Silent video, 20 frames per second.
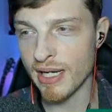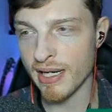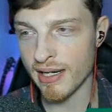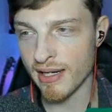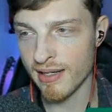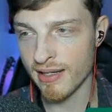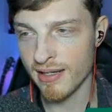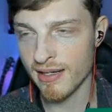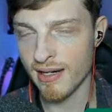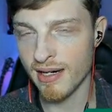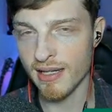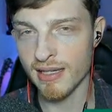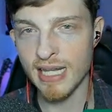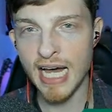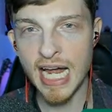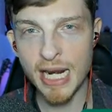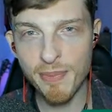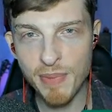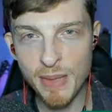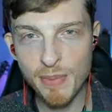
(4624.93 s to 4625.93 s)
one. A
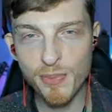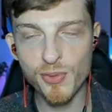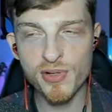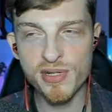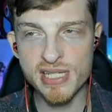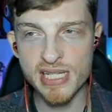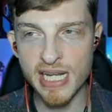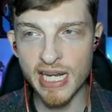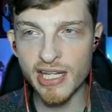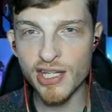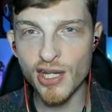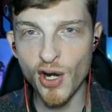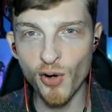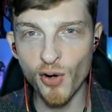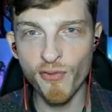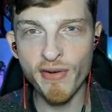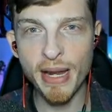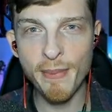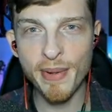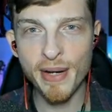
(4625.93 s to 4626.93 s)
lot of people were saying,
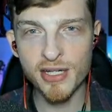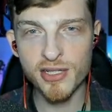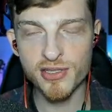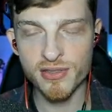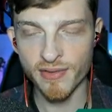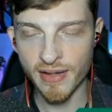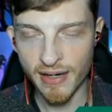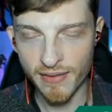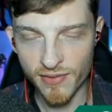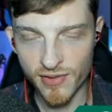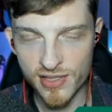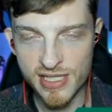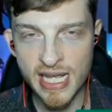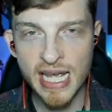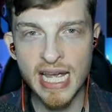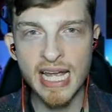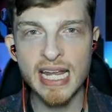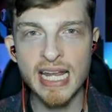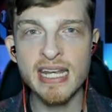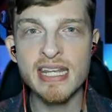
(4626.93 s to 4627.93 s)
"Yo, Vampire Survivors
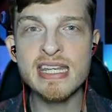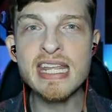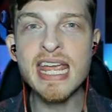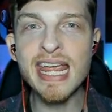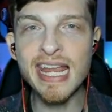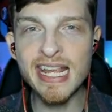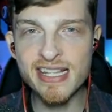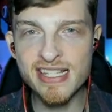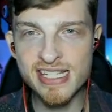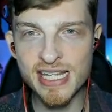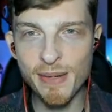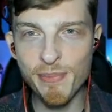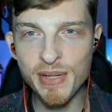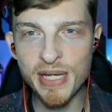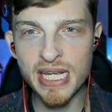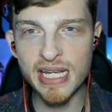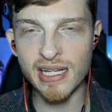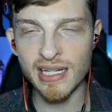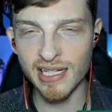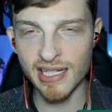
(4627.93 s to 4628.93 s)
needs to
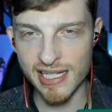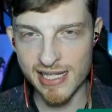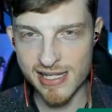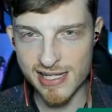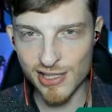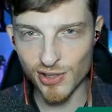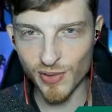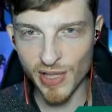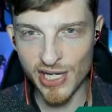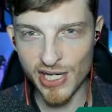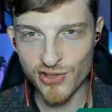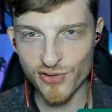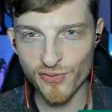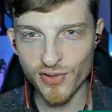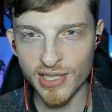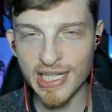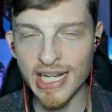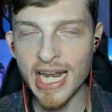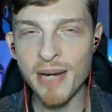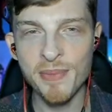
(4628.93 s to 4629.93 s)
be in consideration
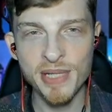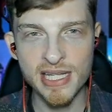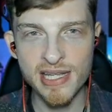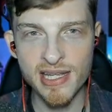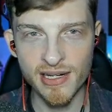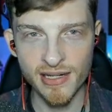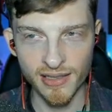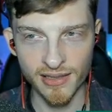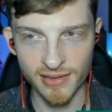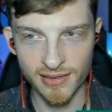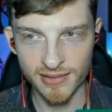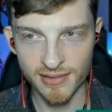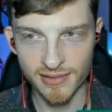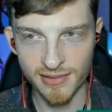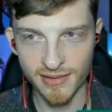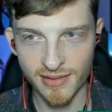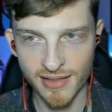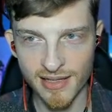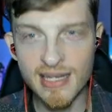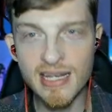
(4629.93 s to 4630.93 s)
for Game of the Year.
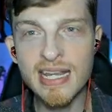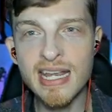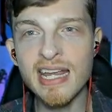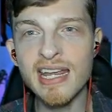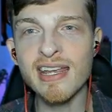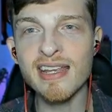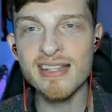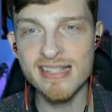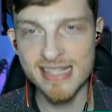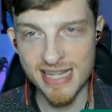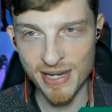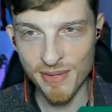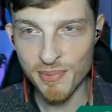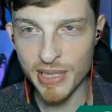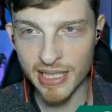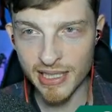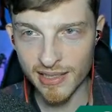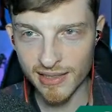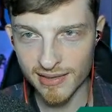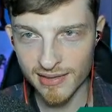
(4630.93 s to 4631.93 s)
Needs to
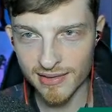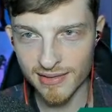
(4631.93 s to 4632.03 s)
be."